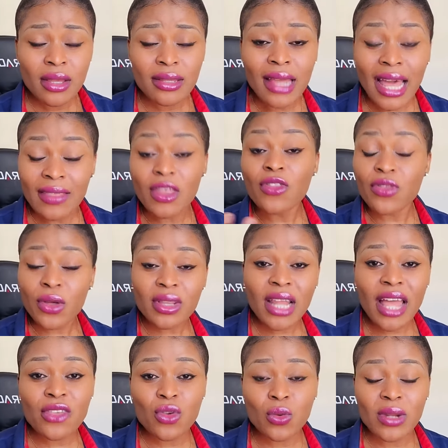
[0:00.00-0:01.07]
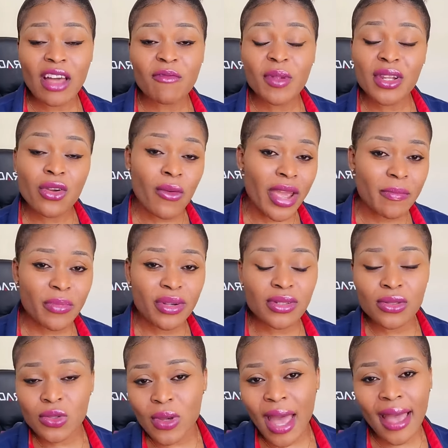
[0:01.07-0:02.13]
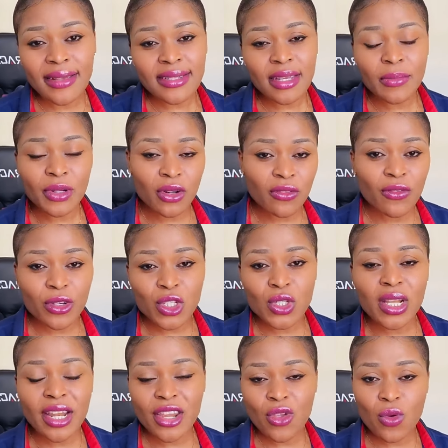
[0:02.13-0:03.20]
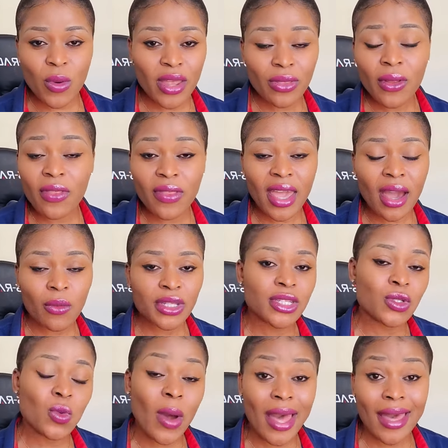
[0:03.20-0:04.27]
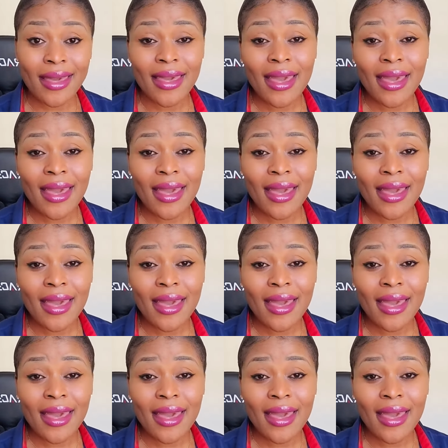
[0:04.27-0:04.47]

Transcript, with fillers: and they thought that you would have been the right person to answer, but unfortunately you were not there, which is why